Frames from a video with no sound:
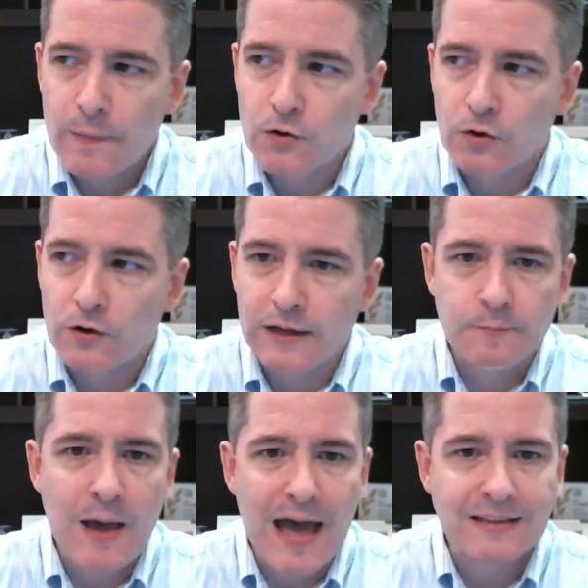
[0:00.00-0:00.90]
your
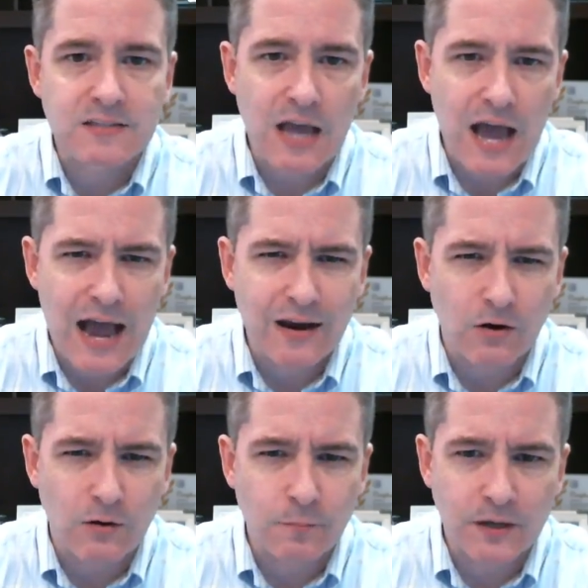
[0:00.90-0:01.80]
impact is
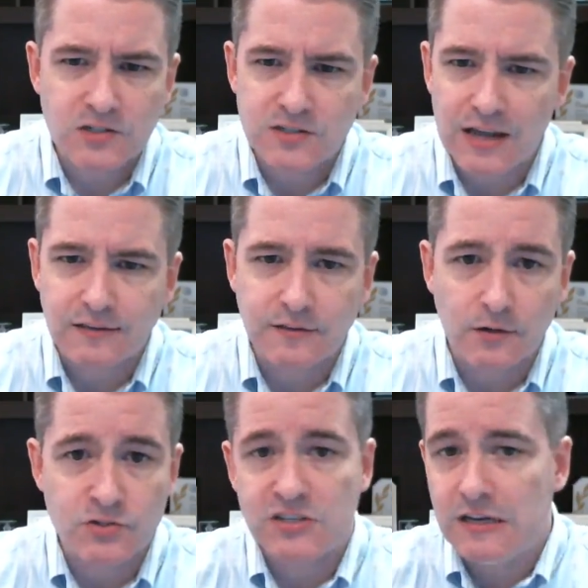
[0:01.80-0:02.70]
higher because like
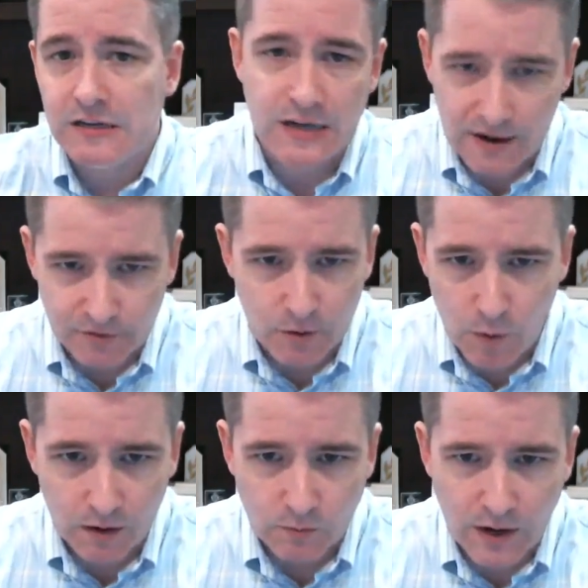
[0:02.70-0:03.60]
they're seeing you
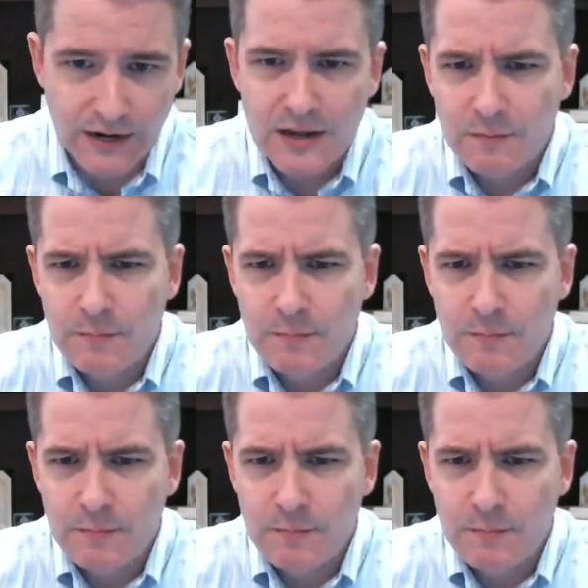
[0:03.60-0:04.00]
everywhere, right?